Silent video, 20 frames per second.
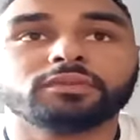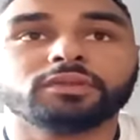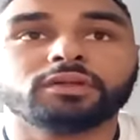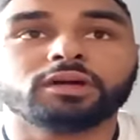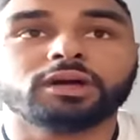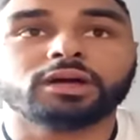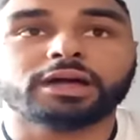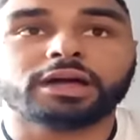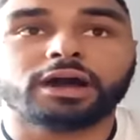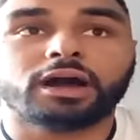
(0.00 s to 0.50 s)

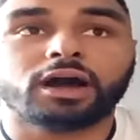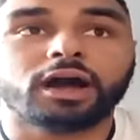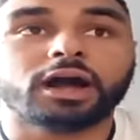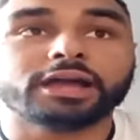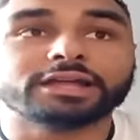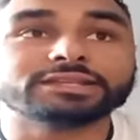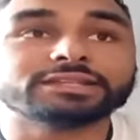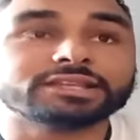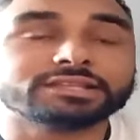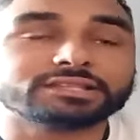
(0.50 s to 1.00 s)

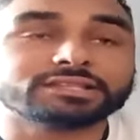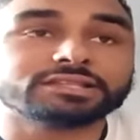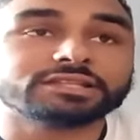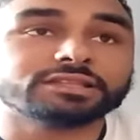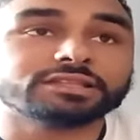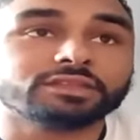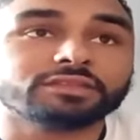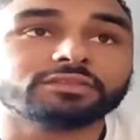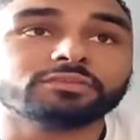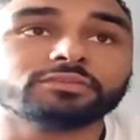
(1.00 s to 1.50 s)
higher density
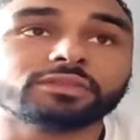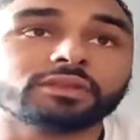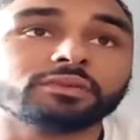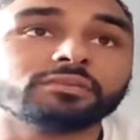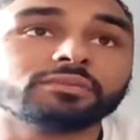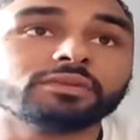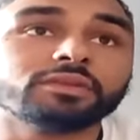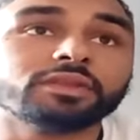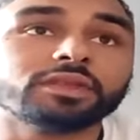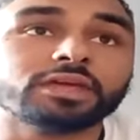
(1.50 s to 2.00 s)

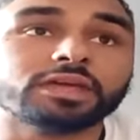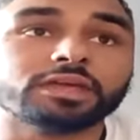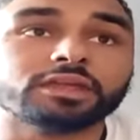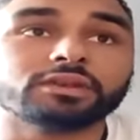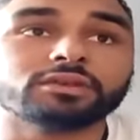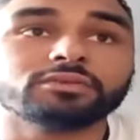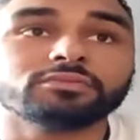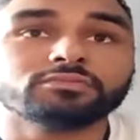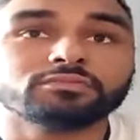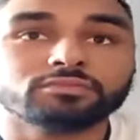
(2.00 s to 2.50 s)
than
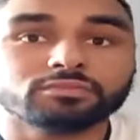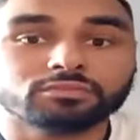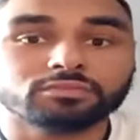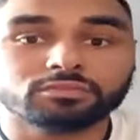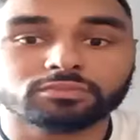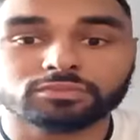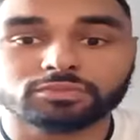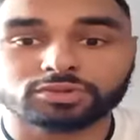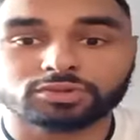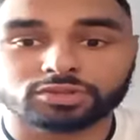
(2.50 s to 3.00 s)
in
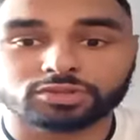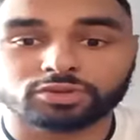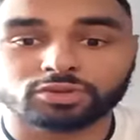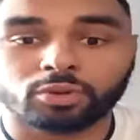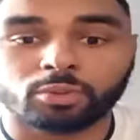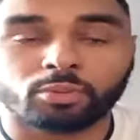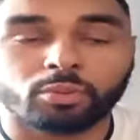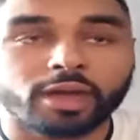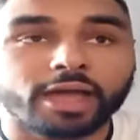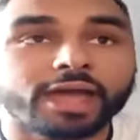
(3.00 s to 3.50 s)

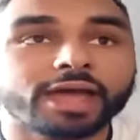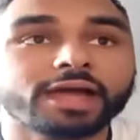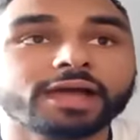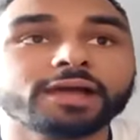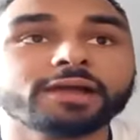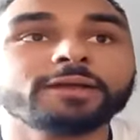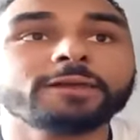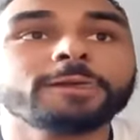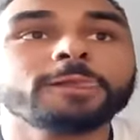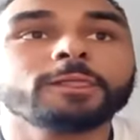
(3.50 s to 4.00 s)
normal
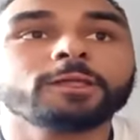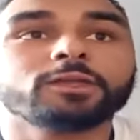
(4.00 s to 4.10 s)
air.